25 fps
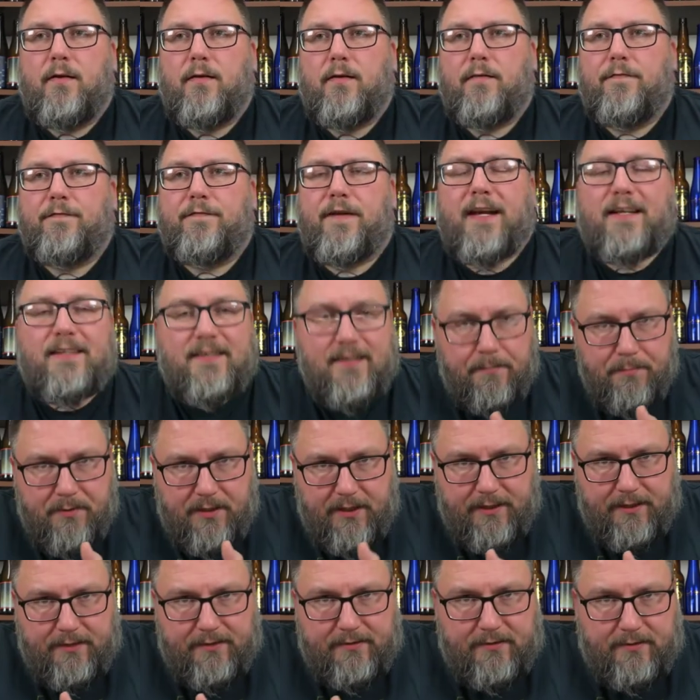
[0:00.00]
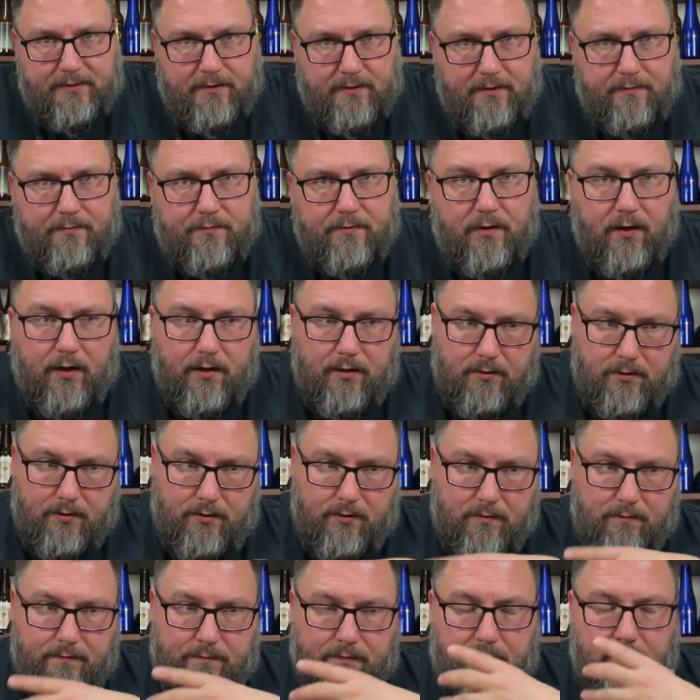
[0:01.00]
facsimiles of,
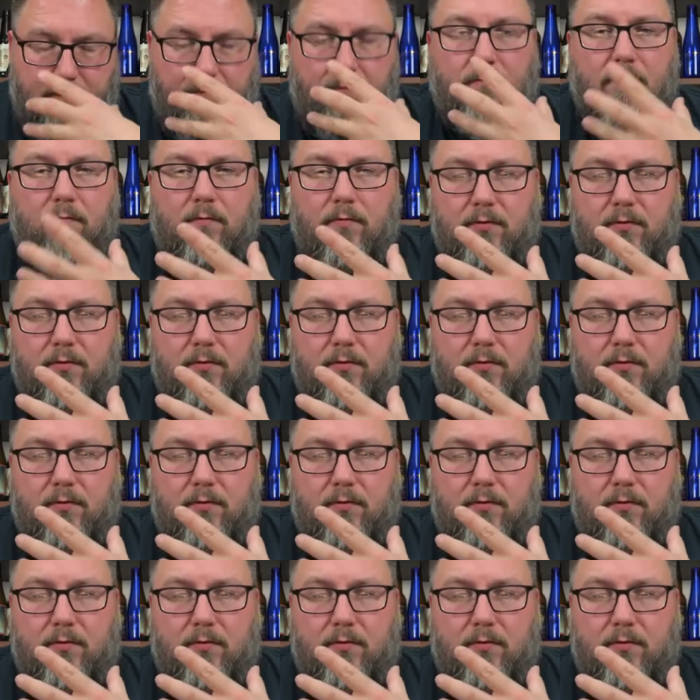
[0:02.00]
of a